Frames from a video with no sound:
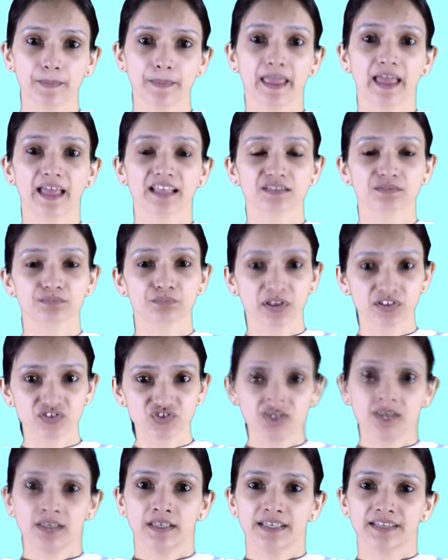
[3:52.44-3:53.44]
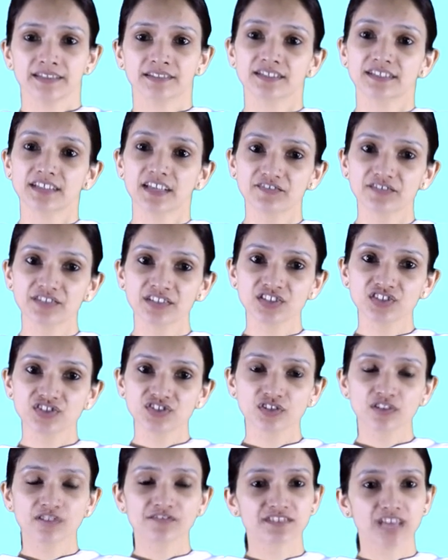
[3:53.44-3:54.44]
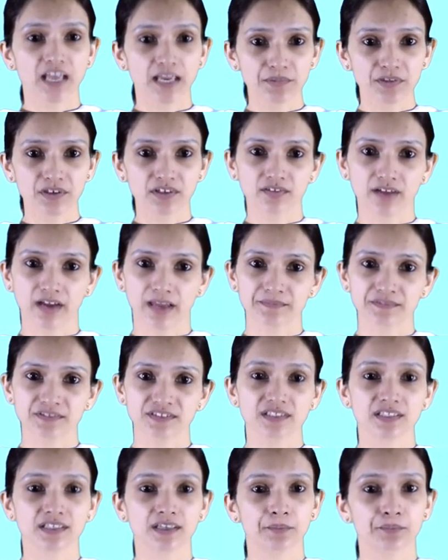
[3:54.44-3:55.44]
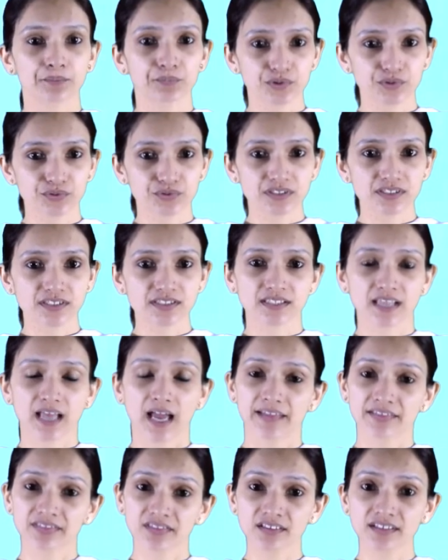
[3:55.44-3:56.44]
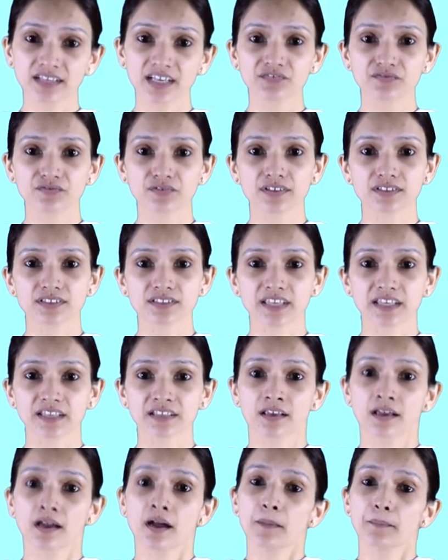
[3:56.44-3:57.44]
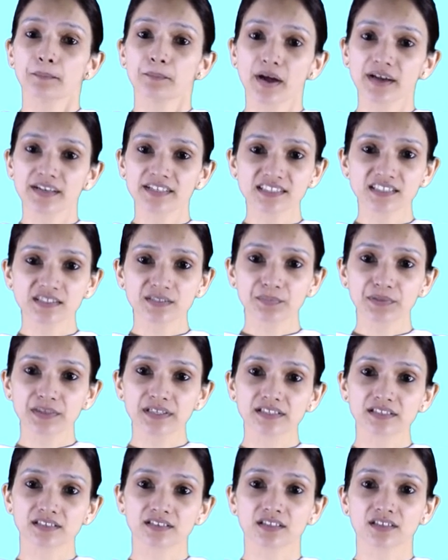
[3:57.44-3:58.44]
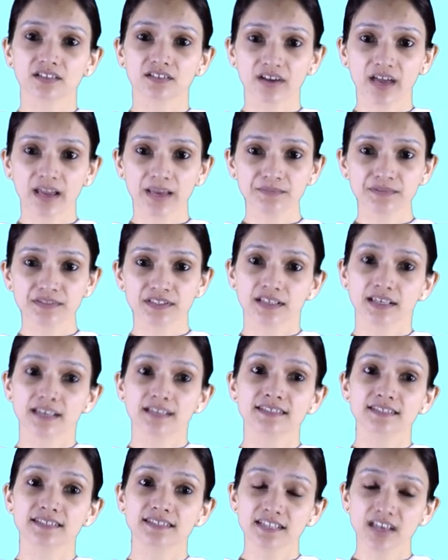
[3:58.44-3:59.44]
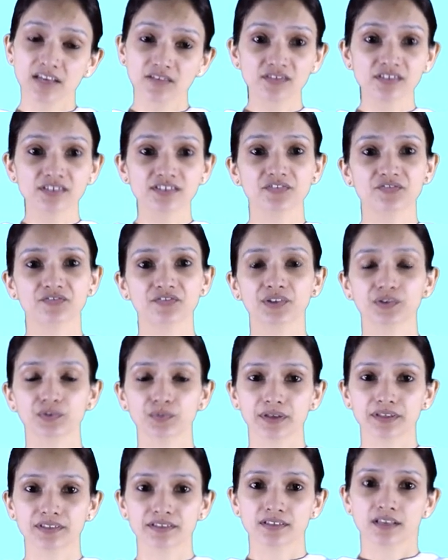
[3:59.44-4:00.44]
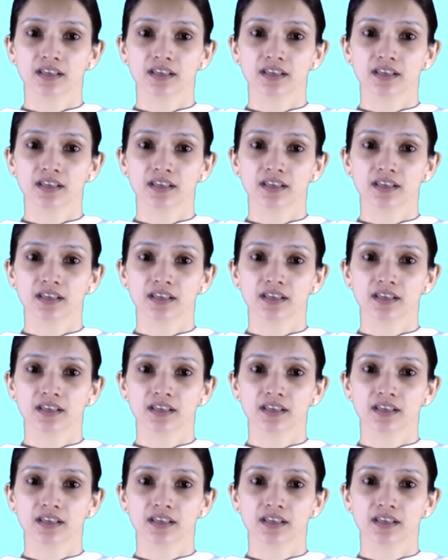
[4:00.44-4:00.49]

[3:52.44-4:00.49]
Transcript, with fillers: As mentioned in the definition of cybercrimes, the computers and the networks can participate in the crimes in several different ways.